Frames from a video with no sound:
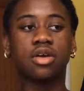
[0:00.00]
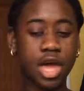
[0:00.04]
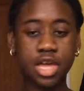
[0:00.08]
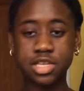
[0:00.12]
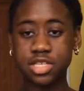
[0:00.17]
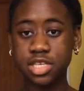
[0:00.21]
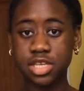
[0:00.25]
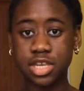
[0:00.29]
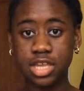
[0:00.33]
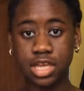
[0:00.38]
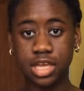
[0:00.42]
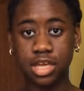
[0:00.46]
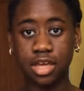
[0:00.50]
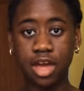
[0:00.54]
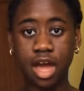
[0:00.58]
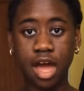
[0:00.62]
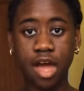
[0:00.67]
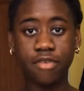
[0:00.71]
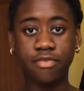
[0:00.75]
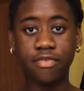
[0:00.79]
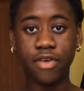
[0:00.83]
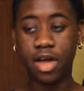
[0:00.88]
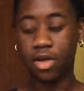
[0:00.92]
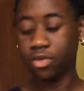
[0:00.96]
Personally,
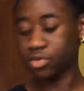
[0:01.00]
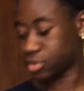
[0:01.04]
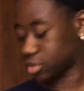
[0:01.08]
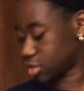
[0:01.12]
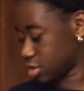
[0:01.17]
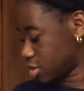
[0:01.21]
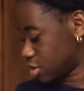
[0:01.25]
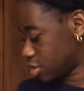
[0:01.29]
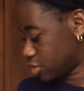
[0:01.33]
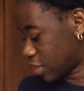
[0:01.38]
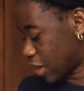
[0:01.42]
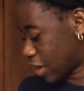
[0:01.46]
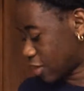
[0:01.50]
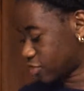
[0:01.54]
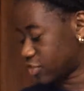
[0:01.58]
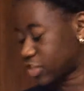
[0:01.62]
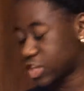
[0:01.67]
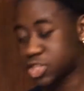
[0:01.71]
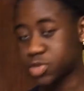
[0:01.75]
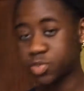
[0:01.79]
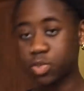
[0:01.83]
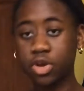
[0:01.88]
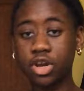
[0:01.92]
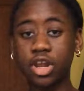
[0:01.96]
I found that
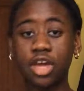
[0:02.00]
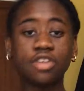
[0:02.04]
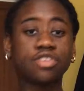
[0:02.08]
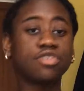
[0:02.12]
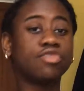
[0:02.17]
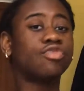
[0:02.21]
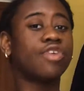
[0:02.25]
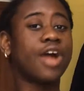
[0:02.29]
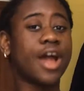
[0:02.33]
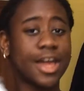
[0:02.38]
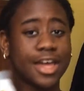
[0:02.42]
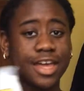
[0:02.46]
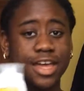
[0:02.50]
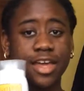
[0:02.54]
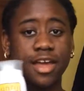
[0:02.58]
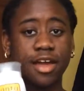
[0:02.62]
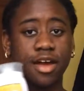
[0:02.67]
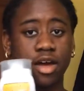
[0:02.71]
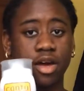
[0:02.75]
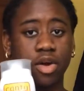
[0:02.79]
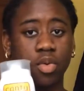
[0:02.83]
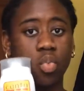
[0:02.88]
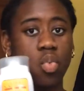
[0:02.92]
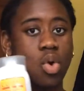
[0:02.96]
this product right
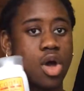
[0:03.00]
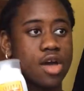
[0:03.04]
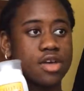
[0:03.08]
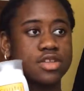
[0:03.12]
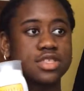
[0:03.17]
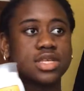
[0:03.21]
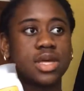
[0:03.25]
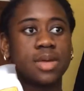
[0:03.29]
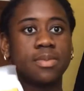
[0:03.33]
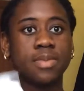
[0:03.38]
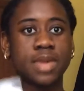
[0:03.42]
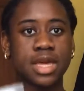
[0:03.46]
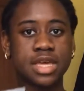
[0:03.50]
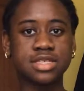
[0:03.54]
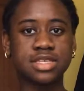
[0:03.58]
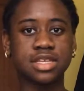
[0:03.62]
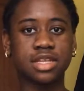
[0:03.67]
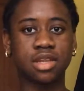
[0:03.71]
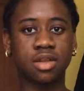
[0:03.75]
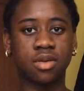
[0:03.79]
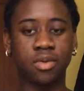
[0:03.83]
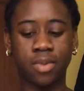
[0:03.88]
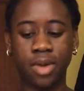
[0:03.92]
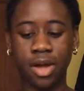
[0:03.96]
here works
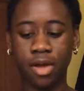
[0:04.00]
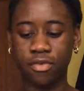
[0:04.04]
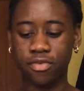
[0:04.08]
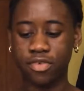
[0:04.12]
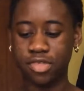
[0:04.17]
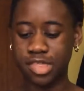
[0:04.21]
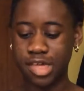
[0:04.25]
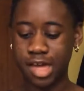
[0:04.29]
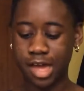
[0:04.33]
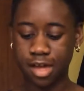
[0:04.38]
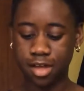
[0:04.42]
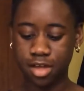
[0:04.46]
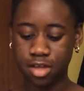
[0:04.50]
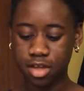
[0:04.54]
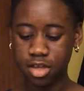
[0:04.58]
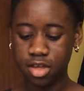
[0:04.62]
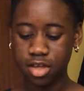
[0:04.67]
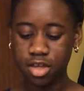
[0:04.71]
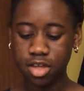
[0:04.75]
amazingly well for that,